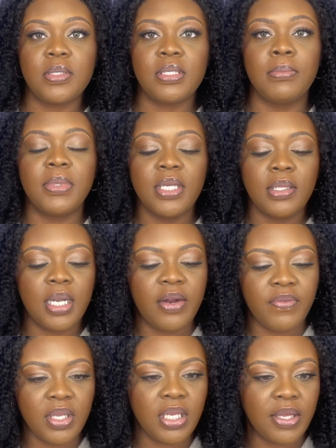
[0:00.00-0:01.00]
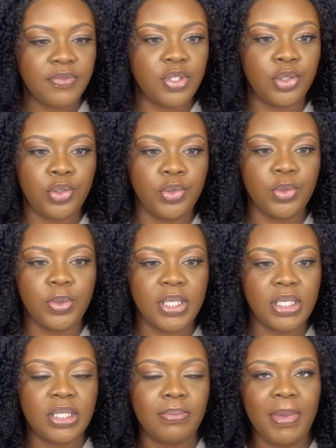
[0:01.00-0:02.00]
Something that I really love to do
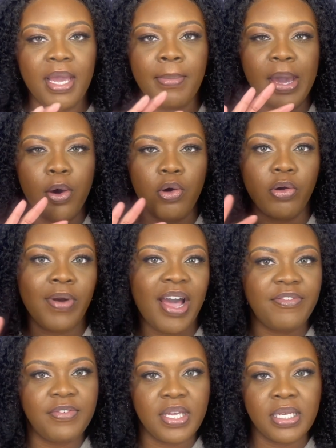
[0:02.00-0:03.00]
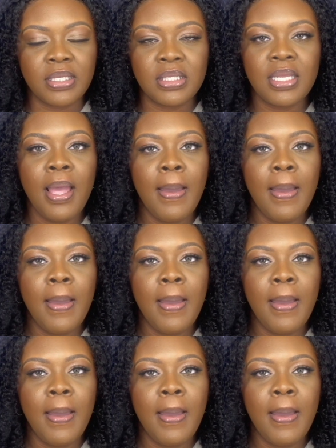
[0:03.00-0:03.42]
is make my own graphics,